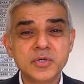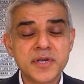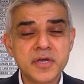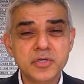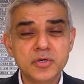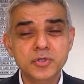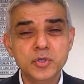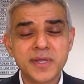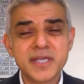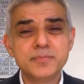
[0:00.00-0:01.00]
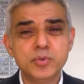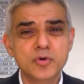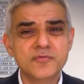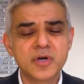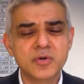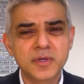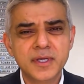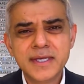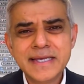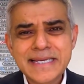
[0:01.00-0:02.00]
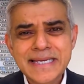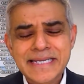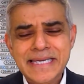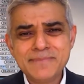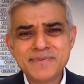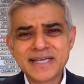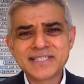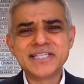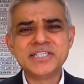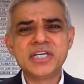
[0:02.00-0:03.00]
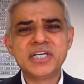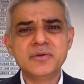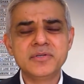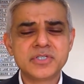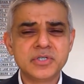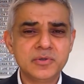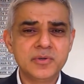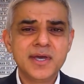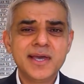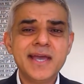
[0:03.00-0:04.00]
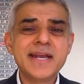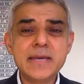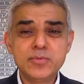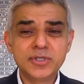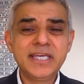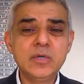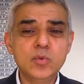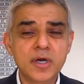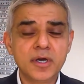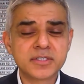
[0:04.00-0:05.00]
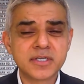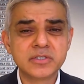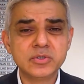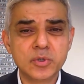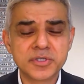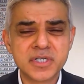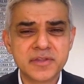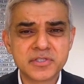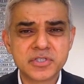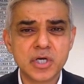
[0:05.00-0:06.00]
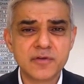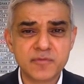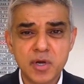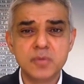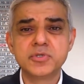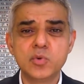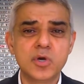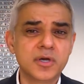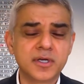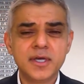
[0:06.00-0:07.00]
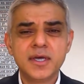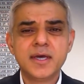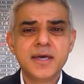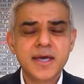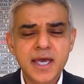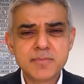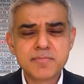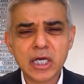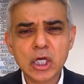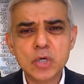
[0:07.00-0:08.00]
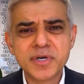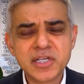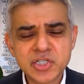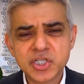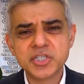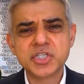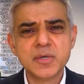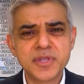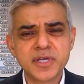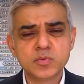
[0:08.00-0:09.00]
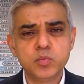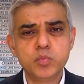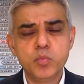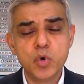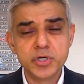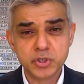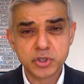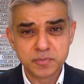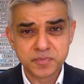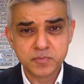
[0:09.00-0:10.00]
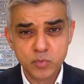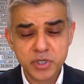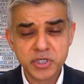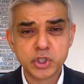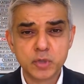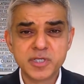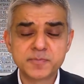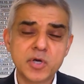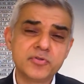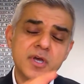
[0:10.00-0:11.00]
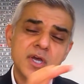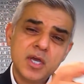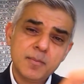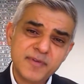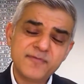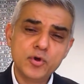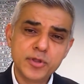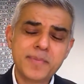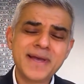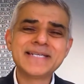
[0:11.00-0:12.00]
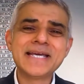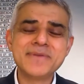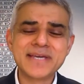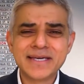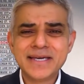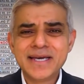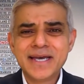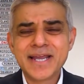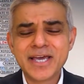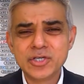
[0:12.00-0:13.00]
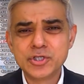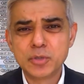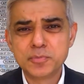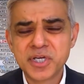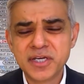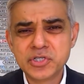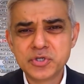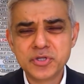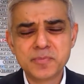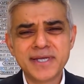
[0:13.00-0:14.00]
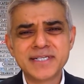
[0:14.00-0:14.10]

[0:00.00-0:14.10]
Sue, I know you play an important role in keeping our city going to enable key workers like Dorcas and others to go from home to work and back home again. Share with us what your job is, both before the pandemic and how your job changed during the